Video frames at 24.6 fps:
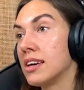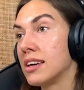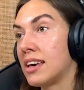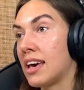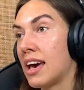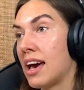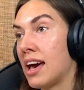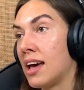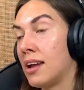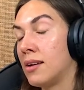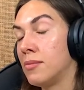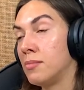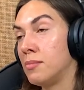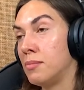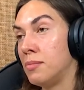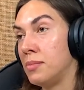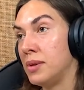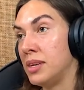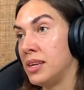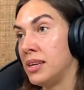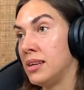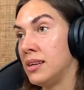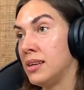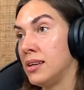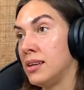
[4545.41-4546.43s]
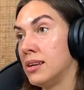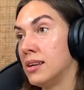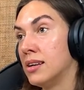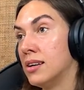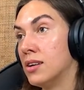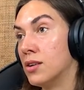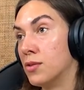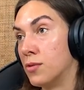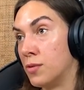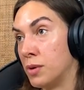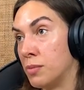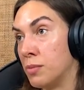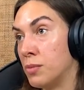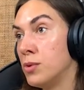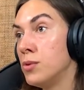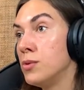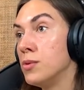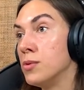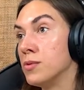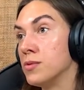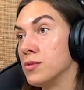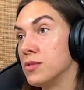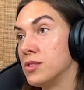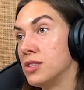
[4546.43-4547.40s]
can be
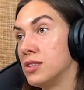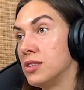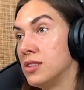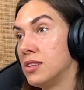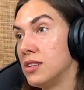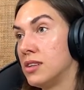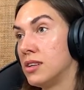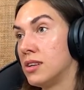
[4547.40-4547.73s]
removed.